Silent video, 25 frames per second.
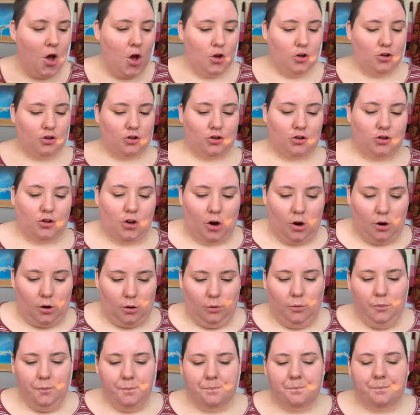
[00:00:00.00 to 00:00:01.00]

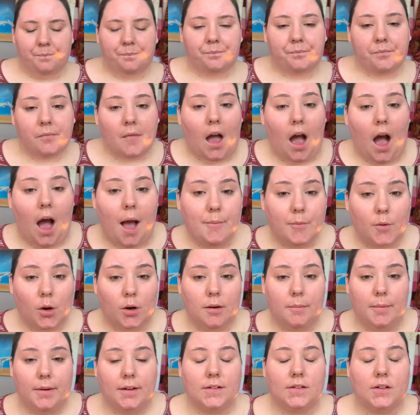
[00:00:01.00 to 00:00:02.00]
So I'm going
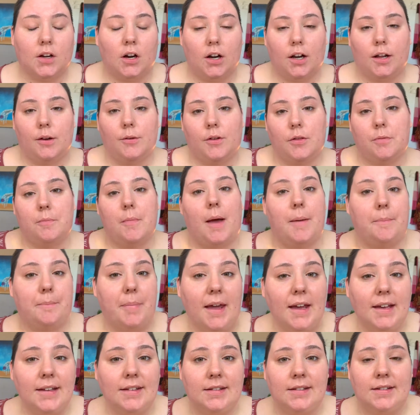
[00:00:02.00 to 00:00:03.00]
to be starting with my
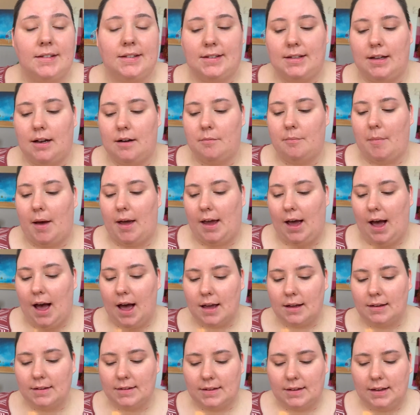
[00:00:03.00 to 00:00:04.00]
base instead of my
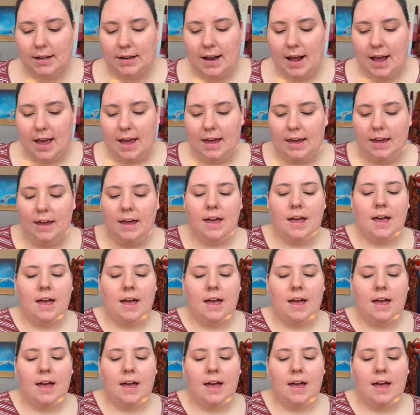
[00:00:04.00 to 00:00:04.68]
eyes today.